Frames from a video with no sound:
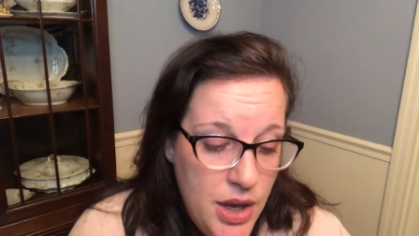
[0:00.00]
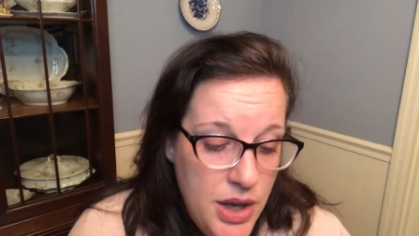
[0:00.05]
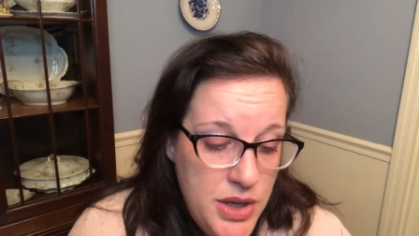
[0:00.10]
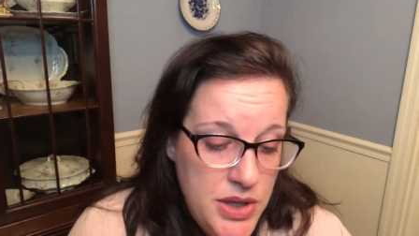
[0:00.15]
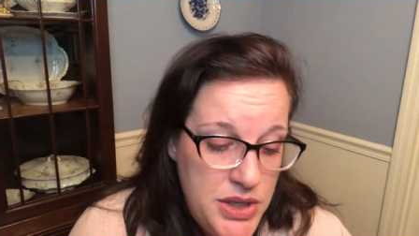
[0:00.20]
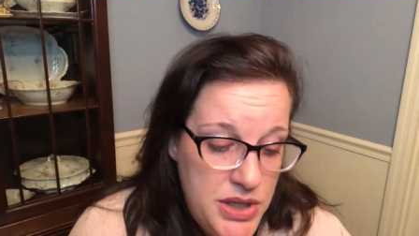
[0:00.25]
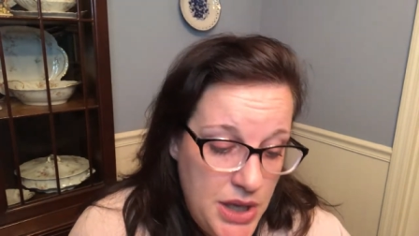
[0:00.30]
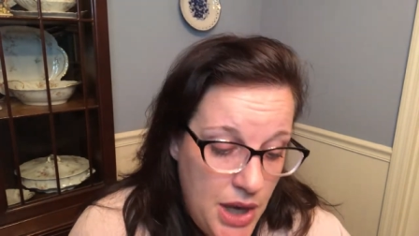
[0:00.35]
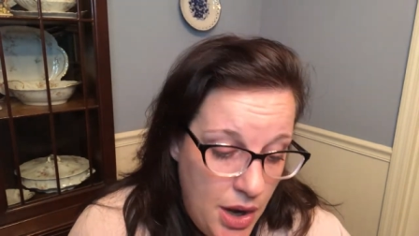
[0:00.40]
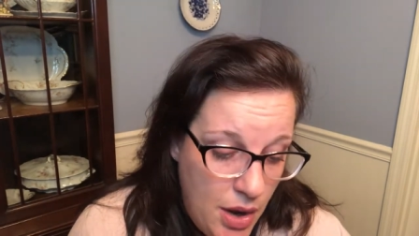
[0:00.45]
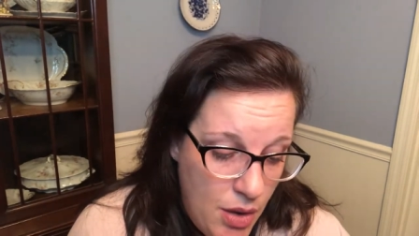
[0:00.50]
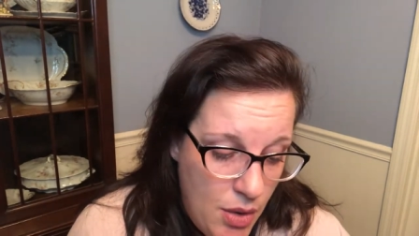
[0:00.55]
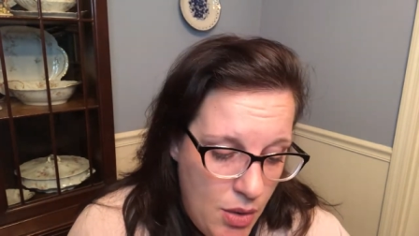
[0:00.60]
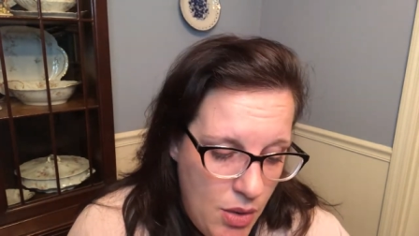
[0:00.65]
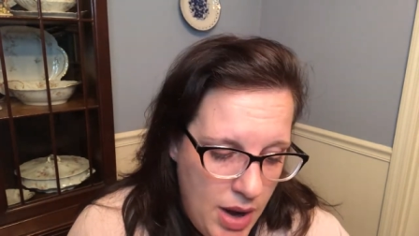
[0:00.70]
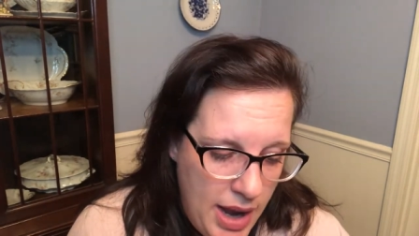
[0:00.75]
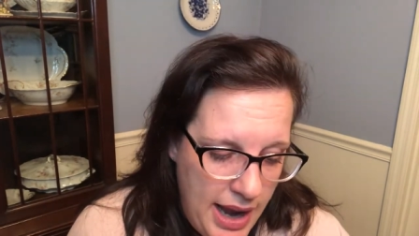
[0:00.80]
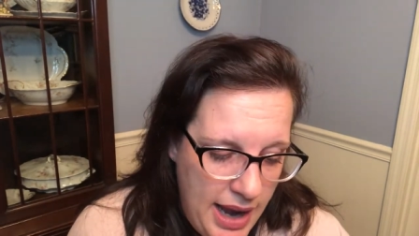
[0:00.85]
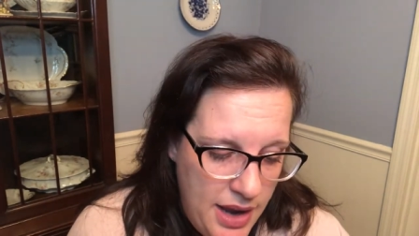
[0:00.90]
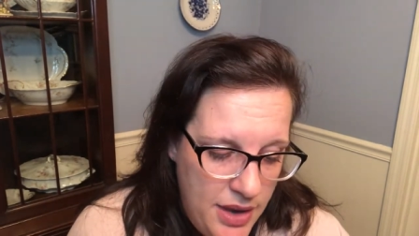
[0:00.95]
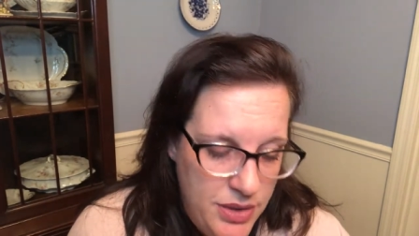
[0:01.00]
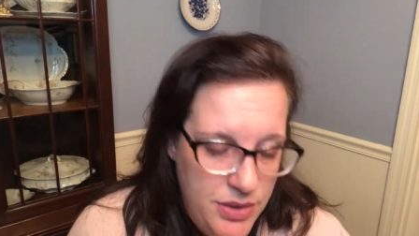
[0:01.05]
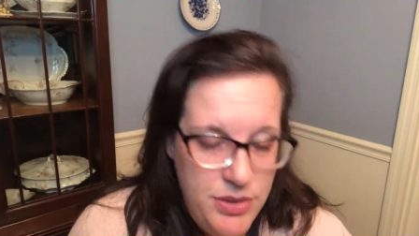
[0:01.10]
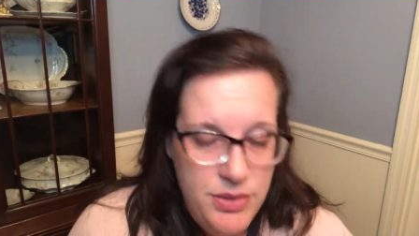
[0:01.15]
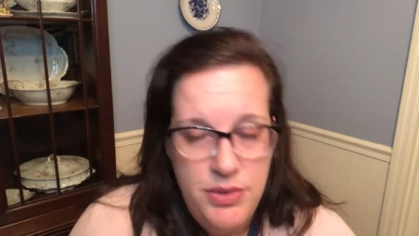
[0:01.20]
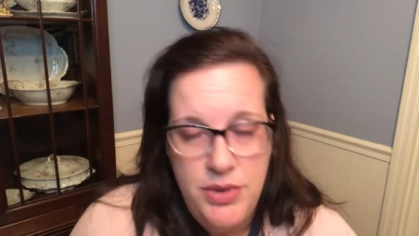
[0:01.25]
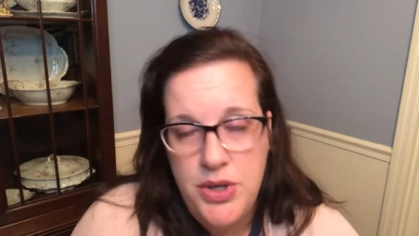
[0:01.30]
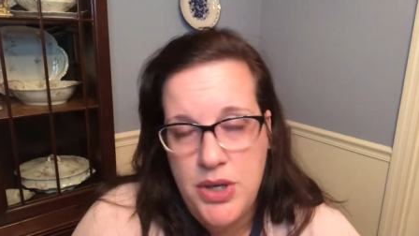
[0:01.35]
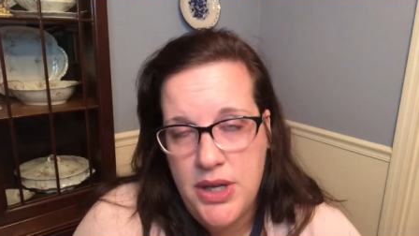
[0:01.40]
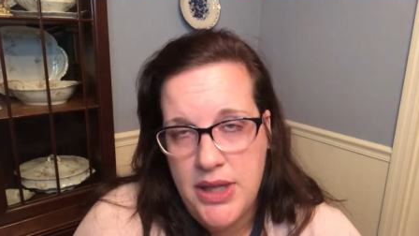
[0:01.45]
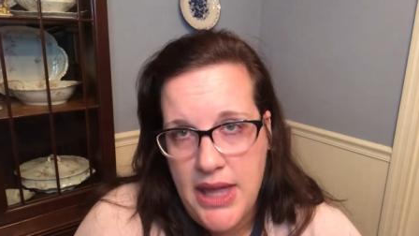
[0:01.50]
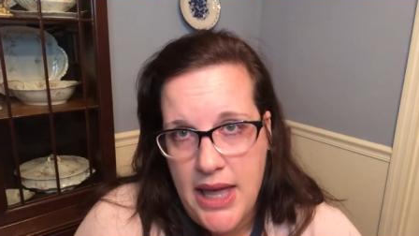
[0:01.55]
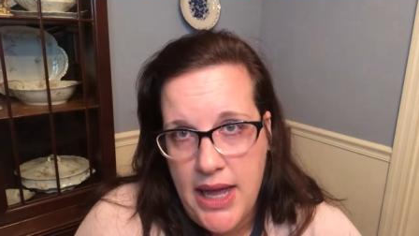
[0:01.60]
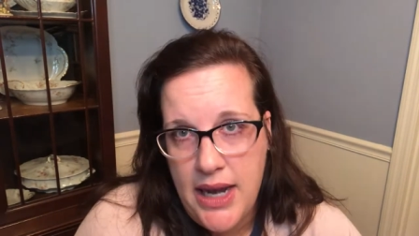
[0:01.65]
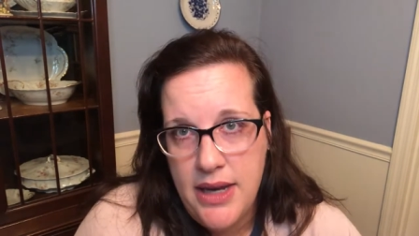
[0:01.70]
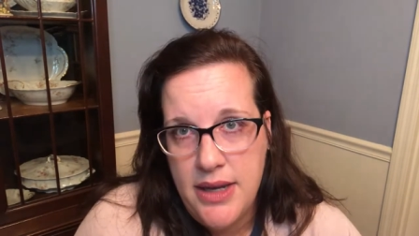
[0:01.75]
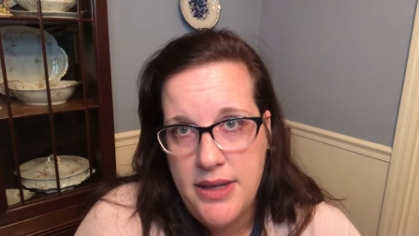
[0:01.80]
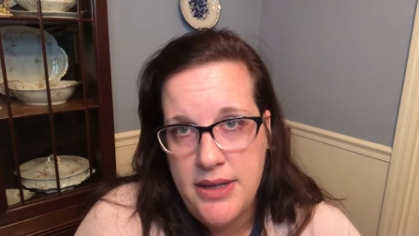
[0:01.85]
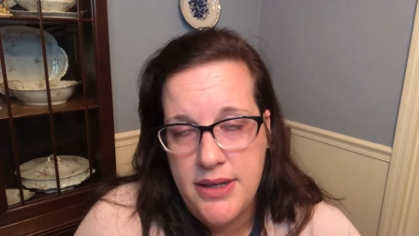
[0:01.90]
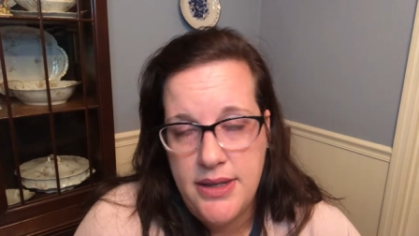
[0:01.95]
So I took
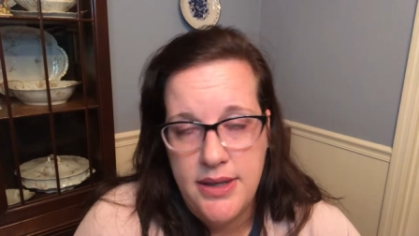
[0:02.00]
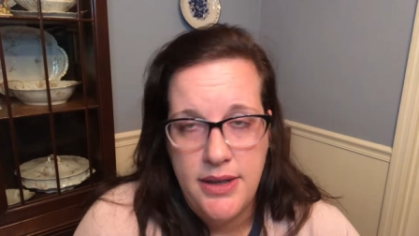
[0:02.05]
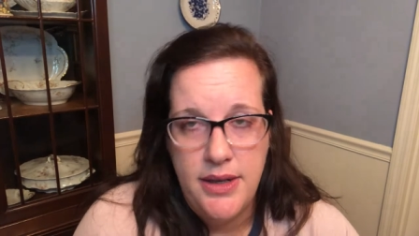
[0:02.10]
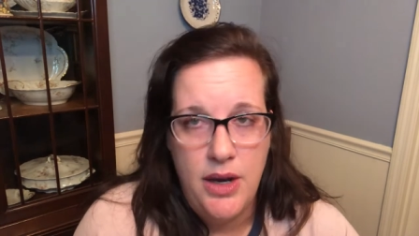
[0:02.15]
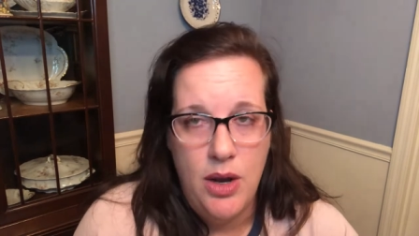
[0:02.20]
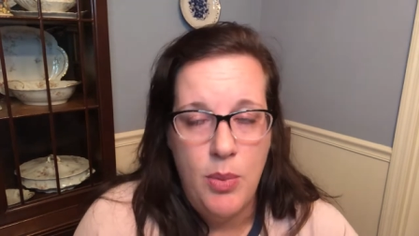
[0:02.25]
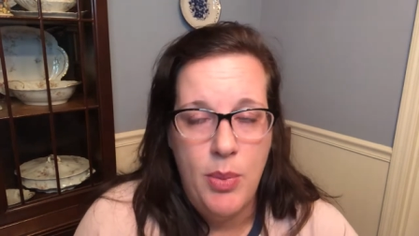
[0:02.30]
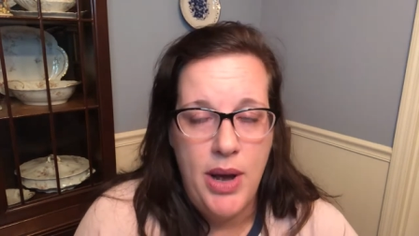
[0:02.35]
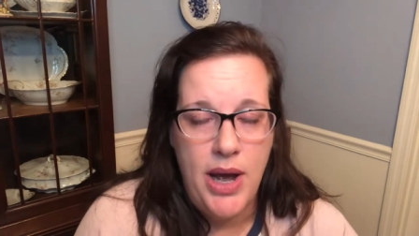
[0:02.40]
that as, you know,